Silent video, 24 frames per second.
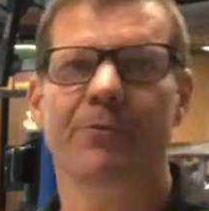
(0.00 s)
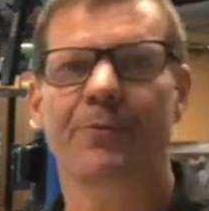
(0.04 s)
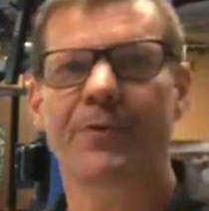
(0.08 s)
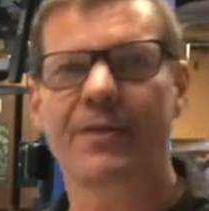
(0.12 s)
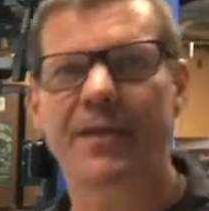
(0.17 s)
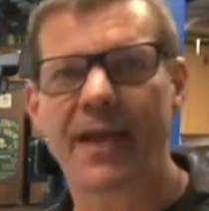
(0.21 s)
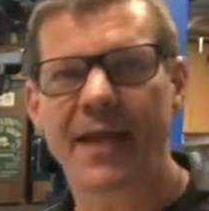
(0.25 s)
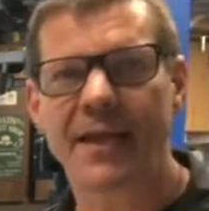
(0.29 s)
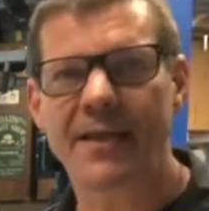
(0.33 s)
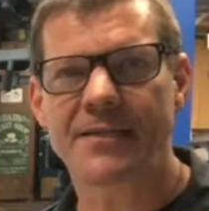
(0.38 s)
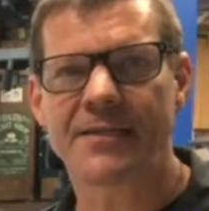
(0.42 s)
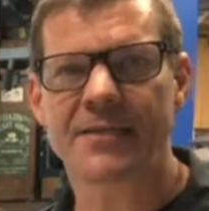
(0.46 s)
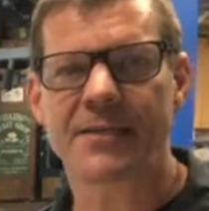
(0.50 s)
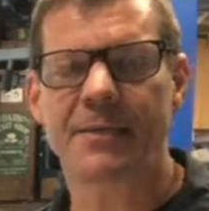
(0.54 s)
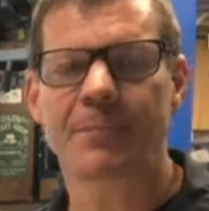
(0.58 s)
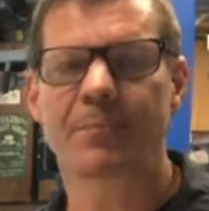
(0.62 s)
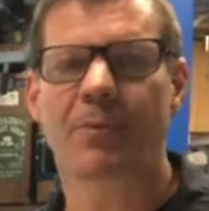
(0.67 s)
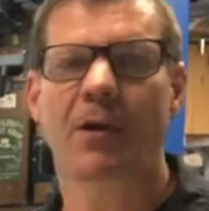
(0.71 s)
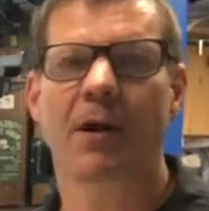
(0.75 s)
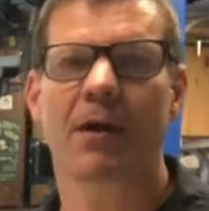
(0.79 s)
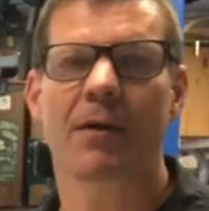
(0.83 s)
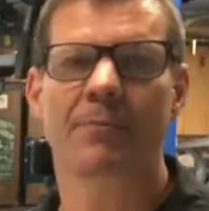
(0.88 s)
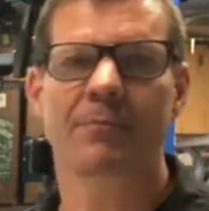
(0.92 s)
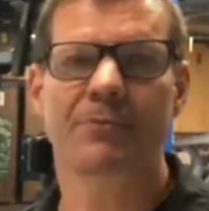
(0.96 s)
with AC
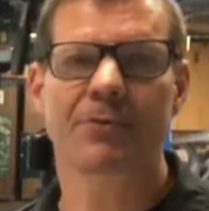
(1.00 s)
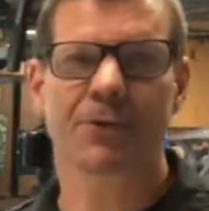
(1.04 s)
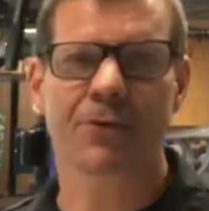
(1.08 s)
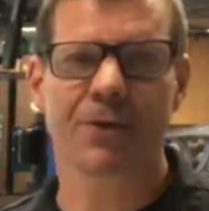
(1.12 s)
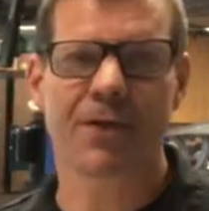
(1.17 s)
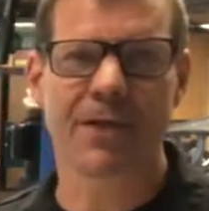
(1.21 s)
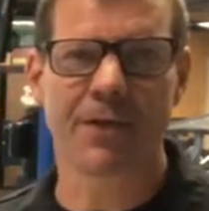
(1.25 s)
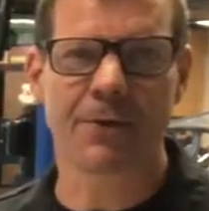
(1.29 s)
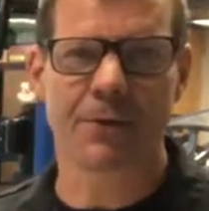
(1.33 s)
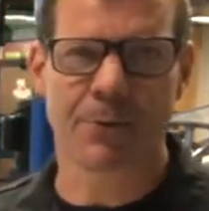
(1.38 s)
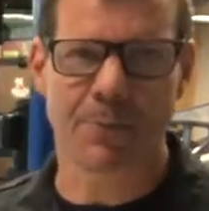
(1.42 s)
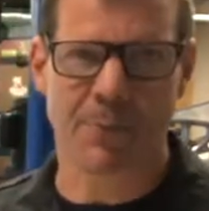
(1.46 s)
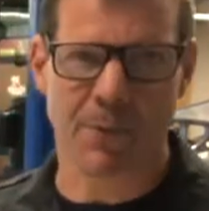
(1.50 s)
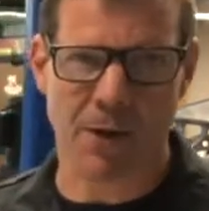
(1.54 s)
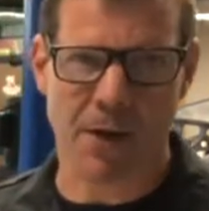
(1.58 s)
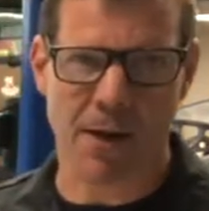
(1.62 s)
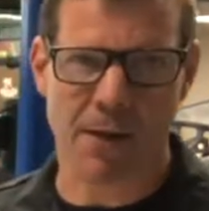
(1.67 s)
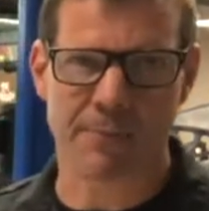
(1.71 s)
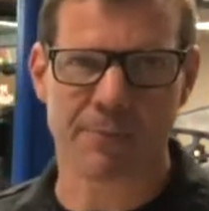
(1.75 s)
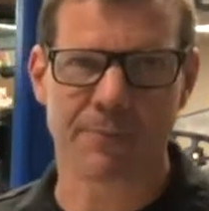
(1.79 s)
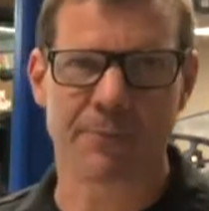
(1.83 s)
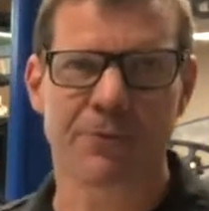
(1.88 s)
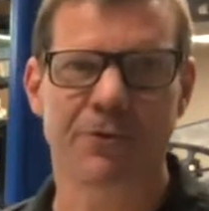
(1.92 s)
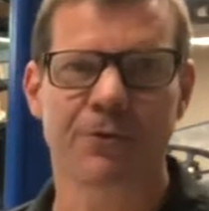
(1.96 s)
problems or heater
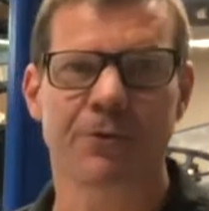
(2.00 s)
problems